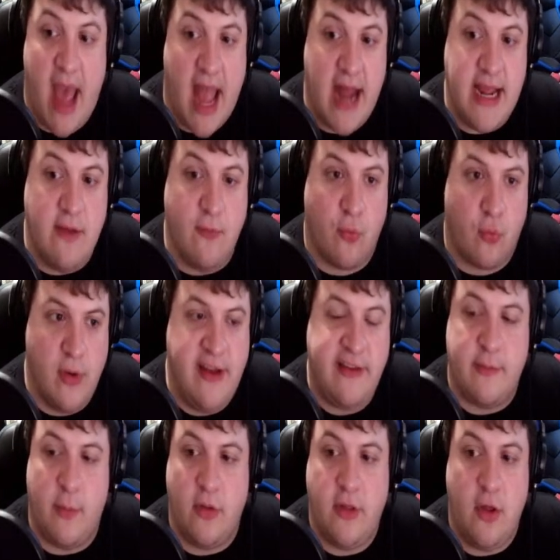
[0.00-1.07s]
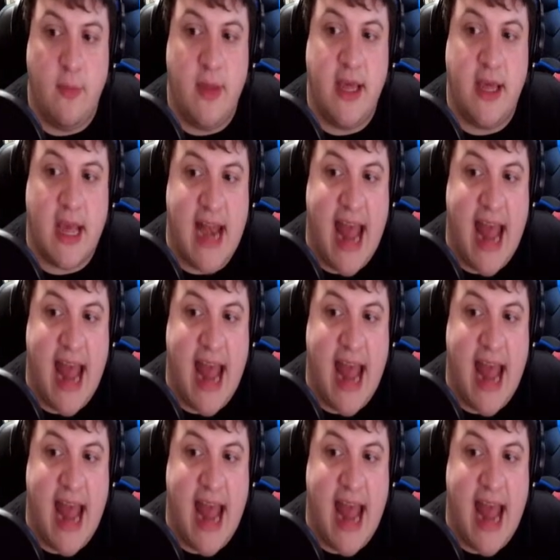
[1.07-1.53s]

any reasonable human can